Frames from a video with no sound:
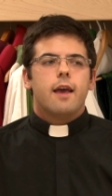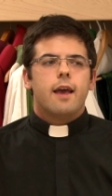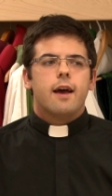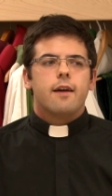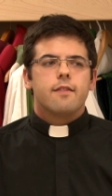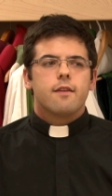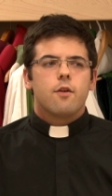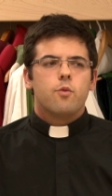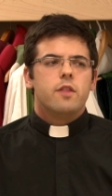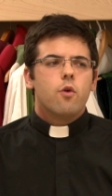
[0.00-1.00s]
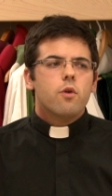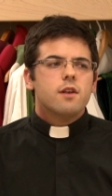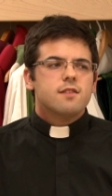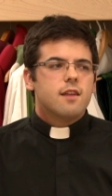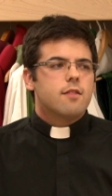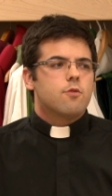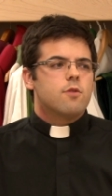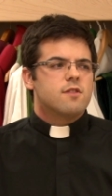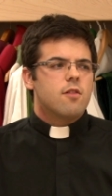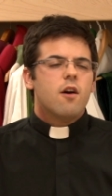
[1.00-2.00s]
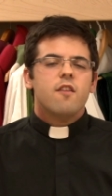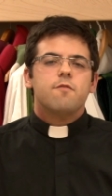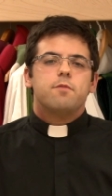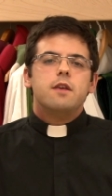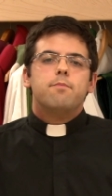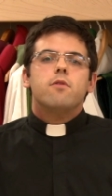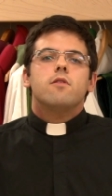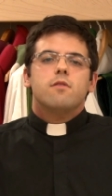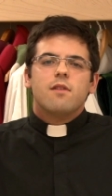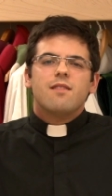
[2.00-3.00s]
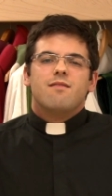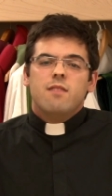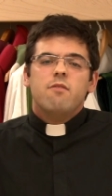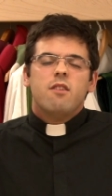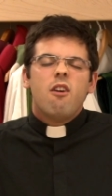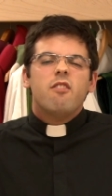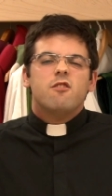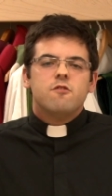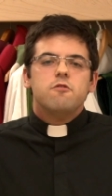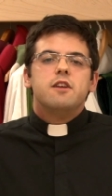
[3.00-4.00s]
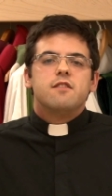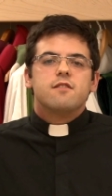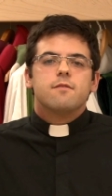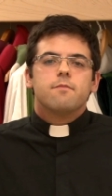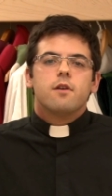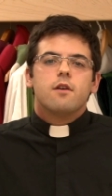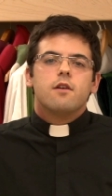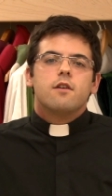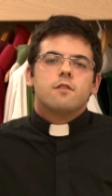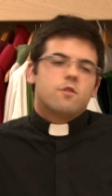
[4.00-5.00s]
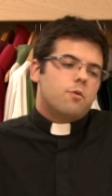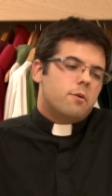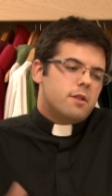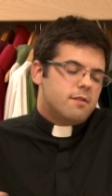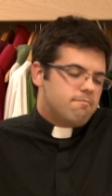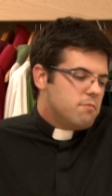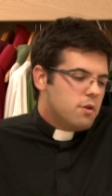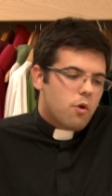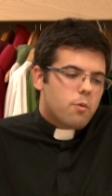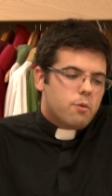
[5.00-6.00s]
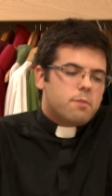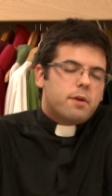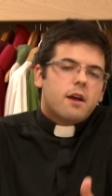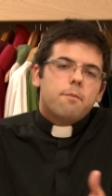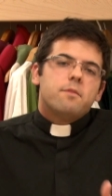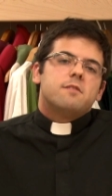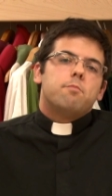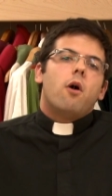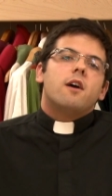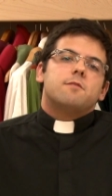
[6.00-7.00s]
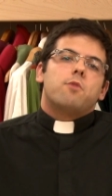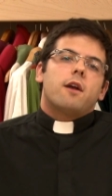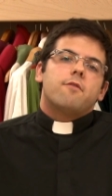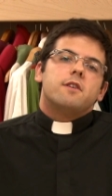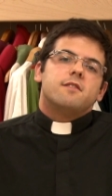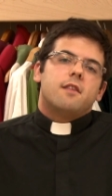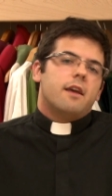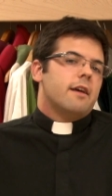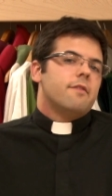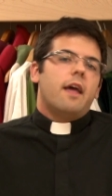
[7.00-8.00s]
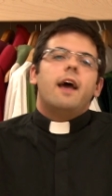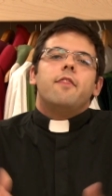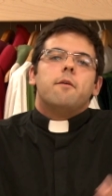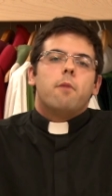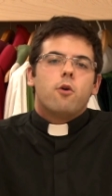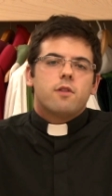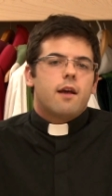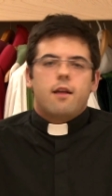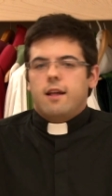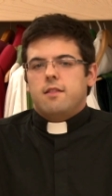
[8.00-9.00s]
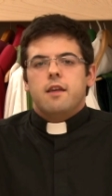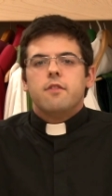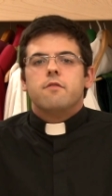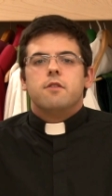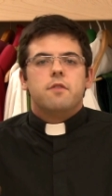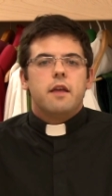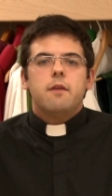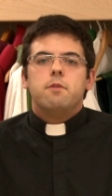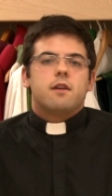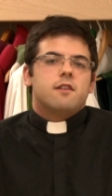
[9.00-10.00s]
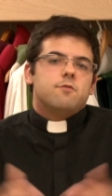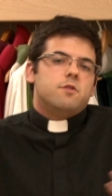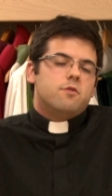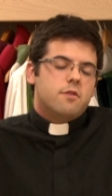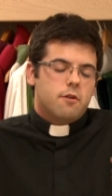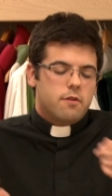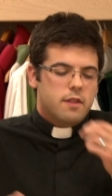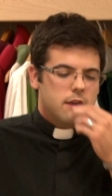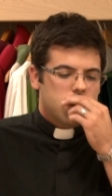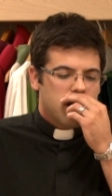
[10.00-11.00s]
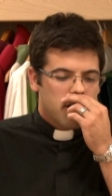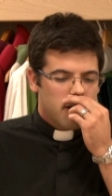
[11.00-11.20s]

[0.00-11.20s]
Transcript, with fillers: And we noticed that there was a lot of people living on the streets. So we would, you know, we would pick up this boxed breakfast and hand them out at the end of the day because we knew they were in need.